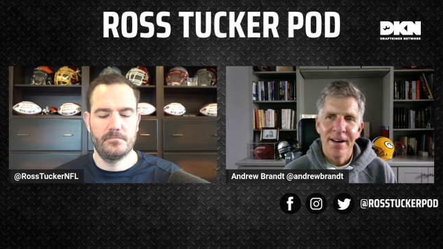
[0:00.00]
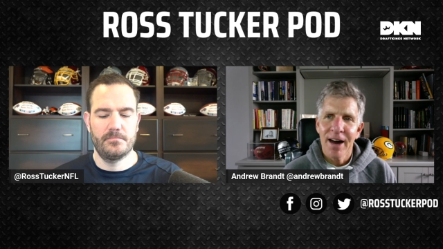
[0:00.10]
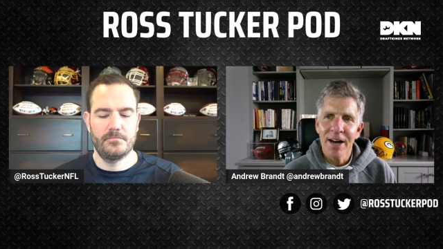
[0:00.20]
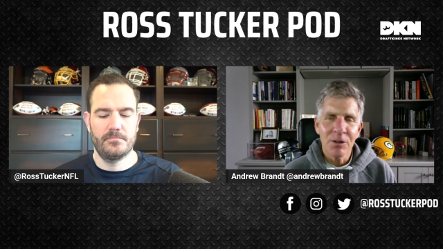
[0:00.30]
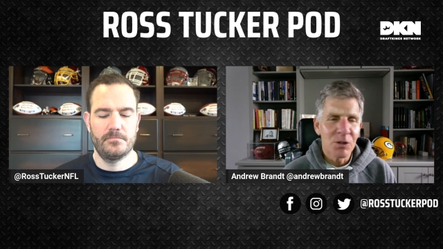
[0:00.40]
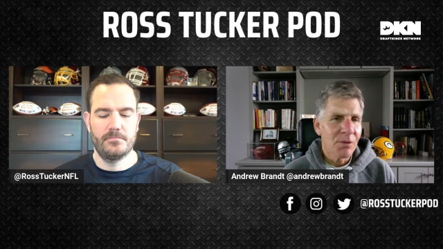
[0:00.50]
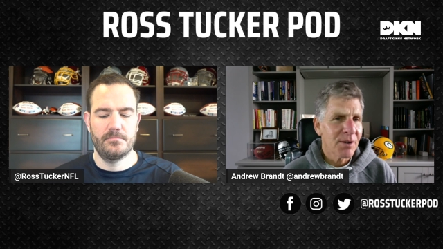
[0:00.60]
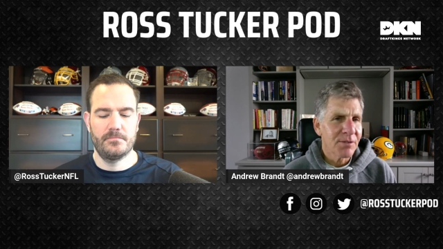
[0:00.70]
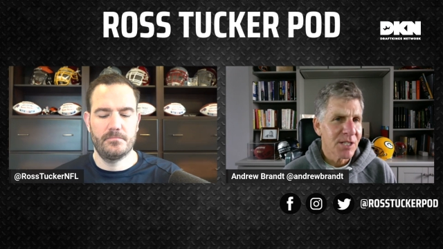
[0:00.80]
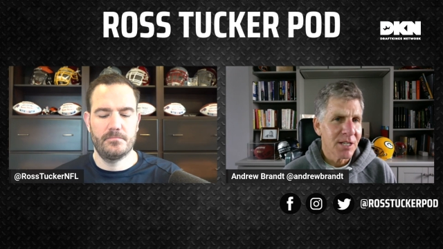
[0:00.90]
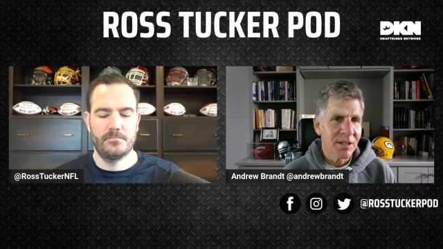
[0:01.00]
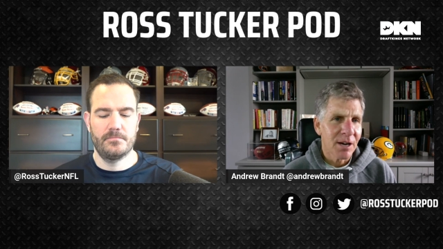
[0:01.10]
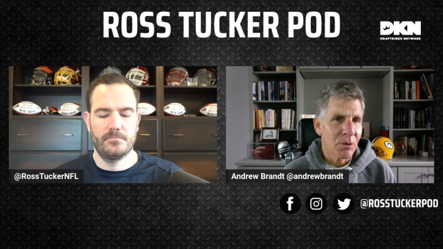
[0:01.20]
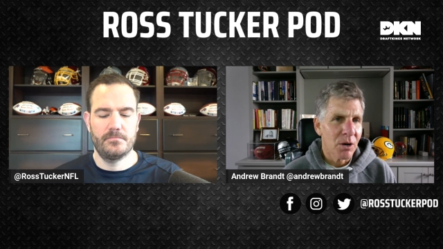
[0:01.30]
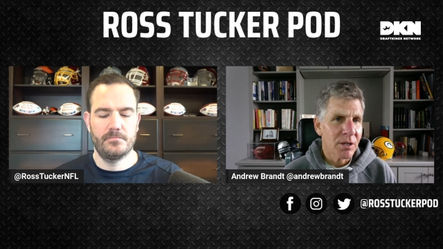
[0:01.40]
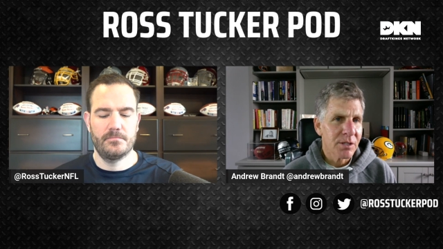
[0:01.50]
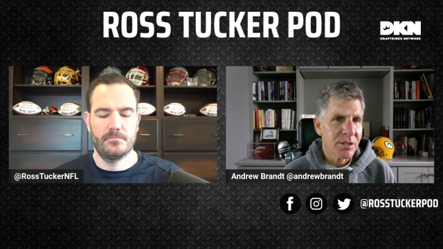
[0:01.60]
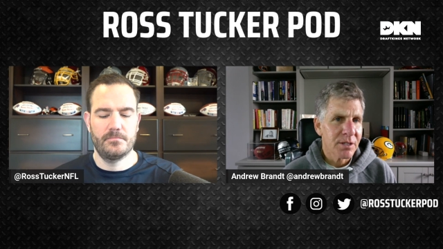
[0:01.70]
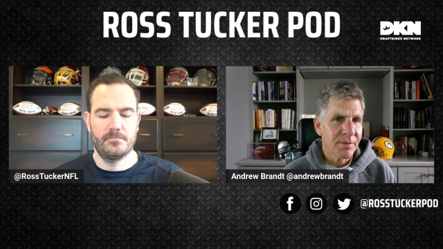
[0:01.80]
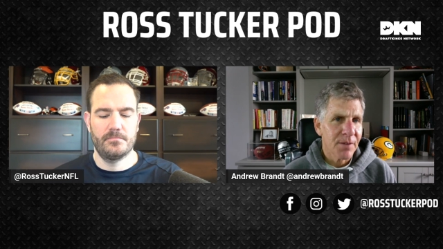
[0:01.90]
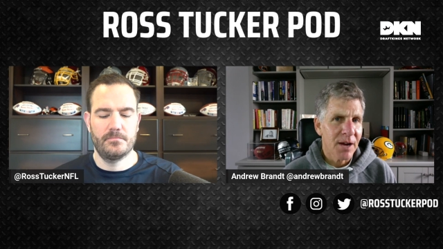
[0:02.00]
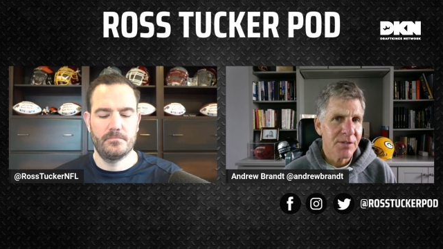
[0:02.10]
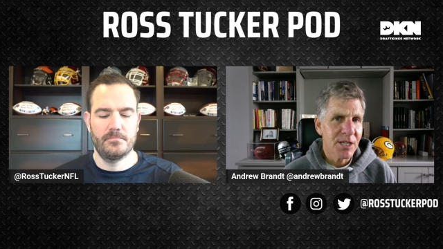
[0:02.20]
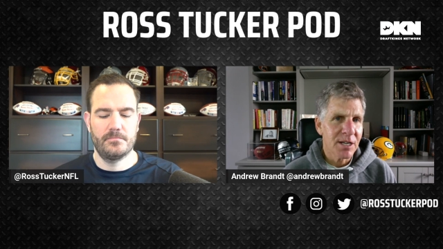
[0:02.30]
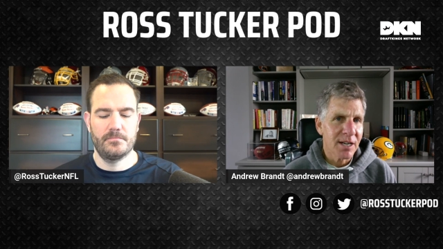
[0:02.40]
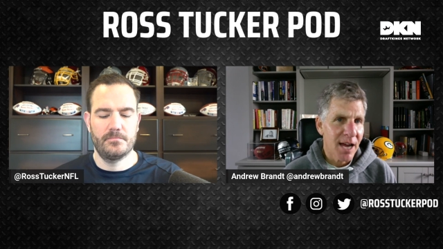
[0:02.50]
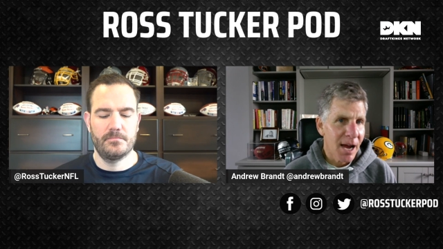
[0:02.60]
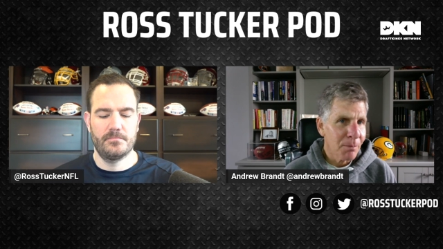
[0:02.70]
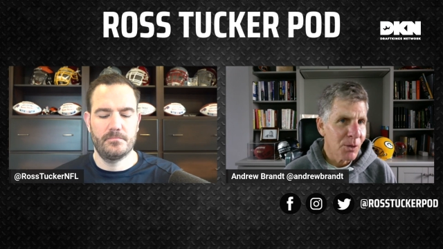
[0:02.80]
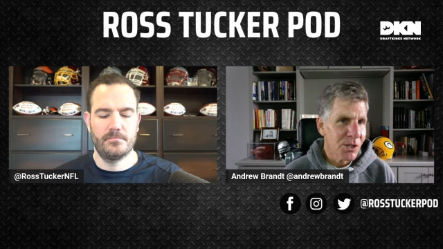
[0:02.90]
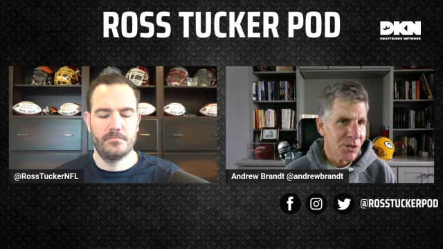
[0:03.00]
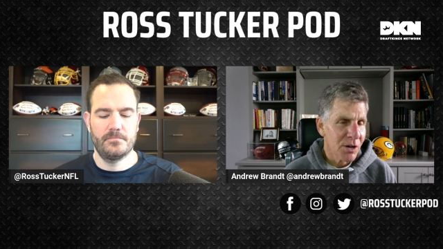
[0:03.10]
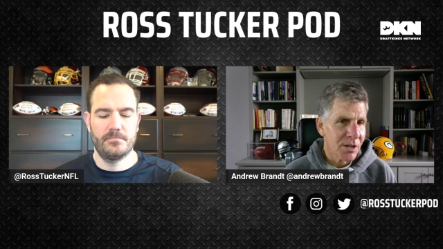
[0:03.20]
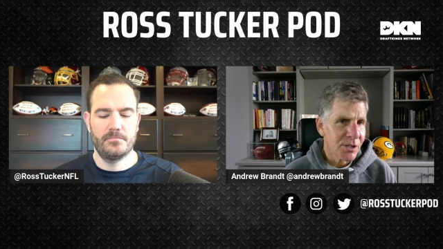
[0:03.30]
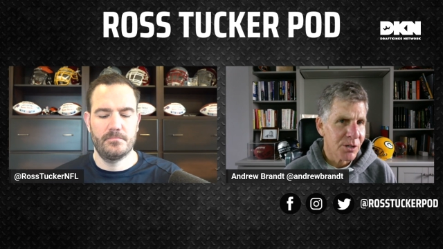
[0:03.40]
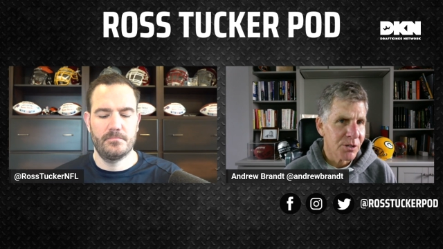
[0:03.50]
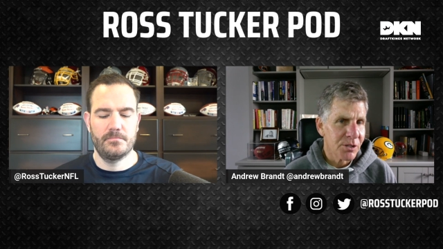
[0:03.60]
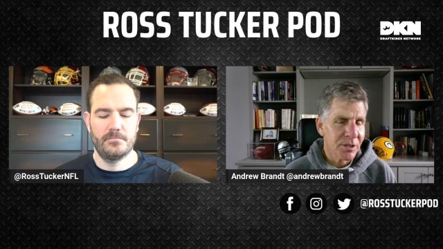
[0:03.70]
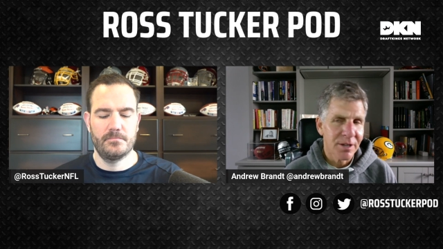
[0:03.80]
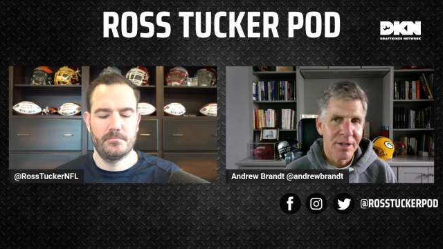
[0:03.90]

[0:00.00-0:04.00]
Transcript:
Speaker 1: I don't know if I've seen that, Ross. I've seen cap restructures,